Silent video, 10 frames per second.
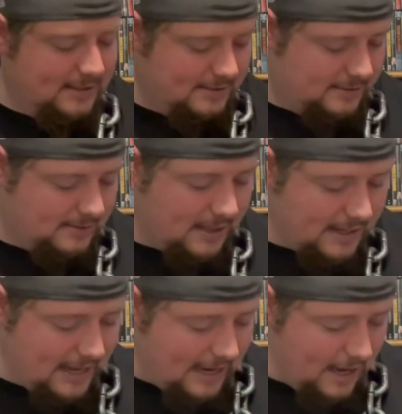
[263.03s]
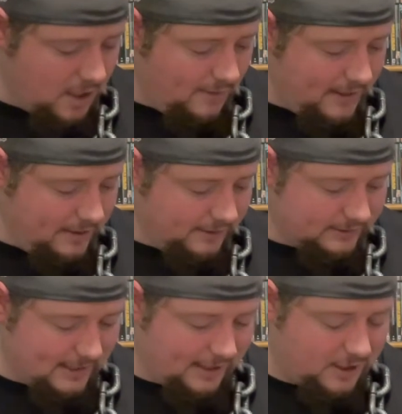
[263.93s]
and, yeah, I don't know. It looks
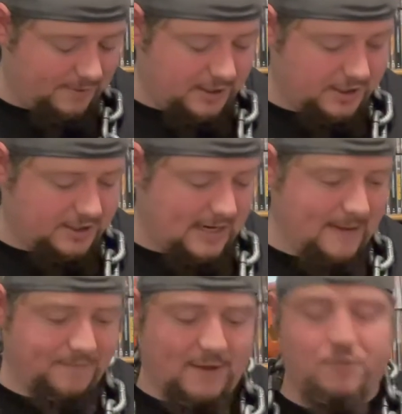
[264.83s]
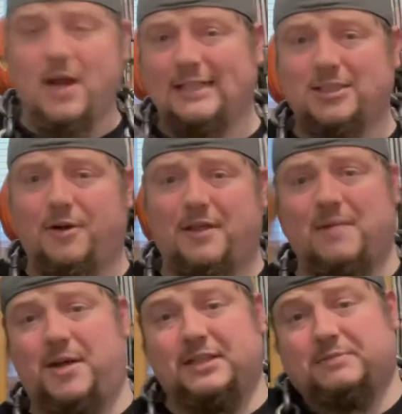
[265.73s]
like it could be a good time. If you guys know anything
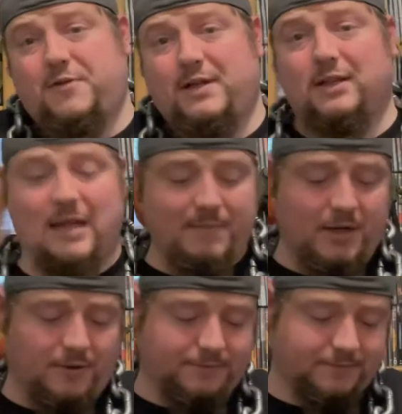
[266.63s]
about this movie, let me know.